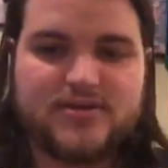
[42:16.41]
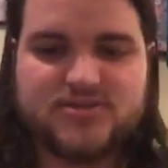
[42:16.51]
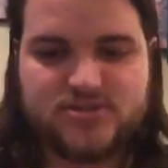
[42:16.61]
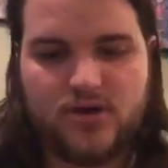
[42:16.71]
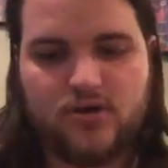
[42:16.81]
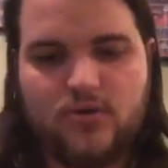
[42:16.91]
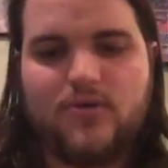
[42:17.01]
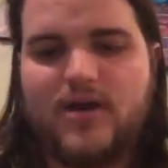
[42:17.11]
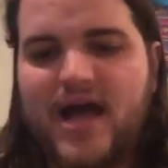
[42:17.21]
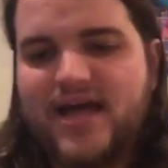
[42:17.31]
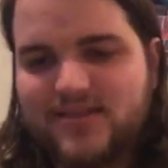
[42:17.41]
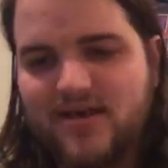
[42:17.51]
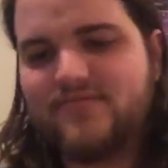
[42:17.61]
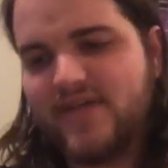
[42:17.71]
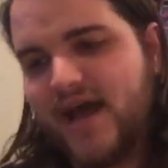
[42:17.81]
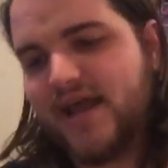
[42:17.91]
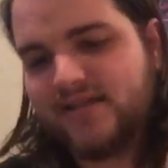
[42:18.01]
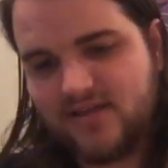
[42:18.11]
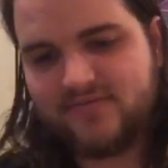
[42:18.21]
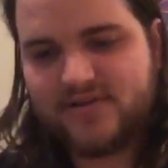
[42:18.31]
So I love that. I
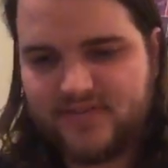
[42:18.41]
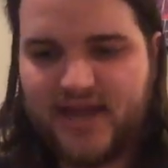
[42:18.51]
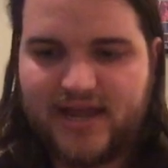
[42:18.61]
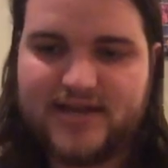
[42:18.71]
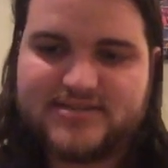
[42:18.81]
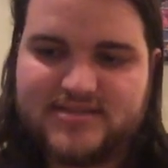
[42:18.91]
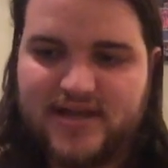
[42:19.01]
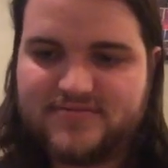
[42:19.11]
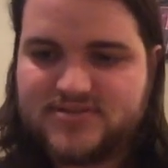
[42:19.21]
love that kind of stuff.